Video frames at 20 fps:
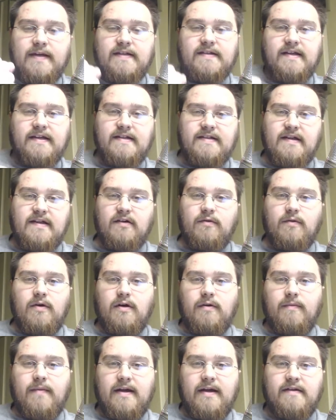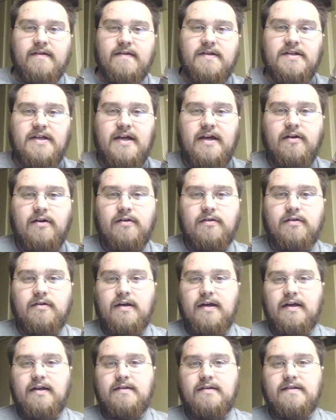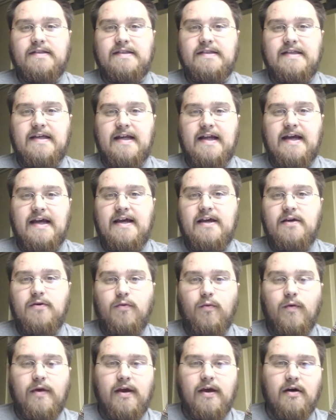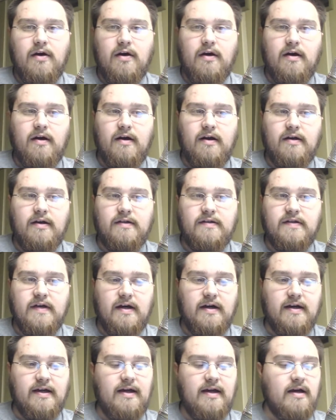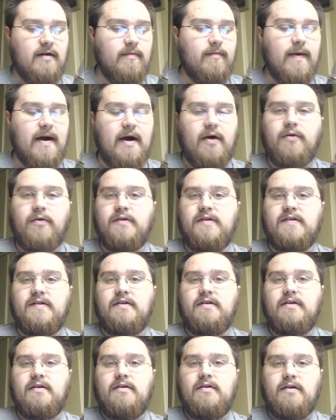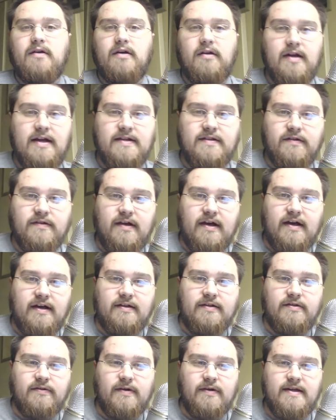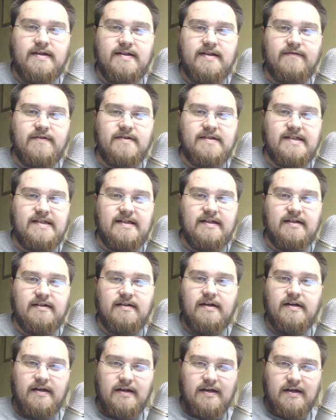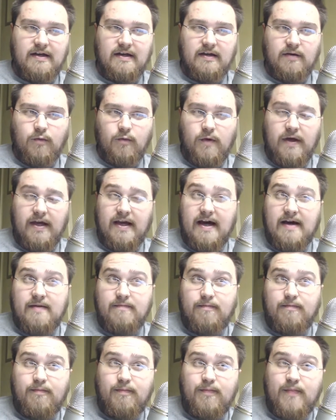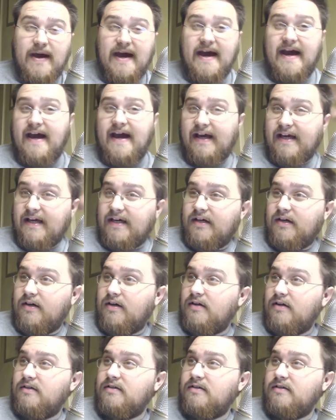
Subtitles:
Spike here, welcome back to the channel. Today we are talking about Colossalcon 2017. We got back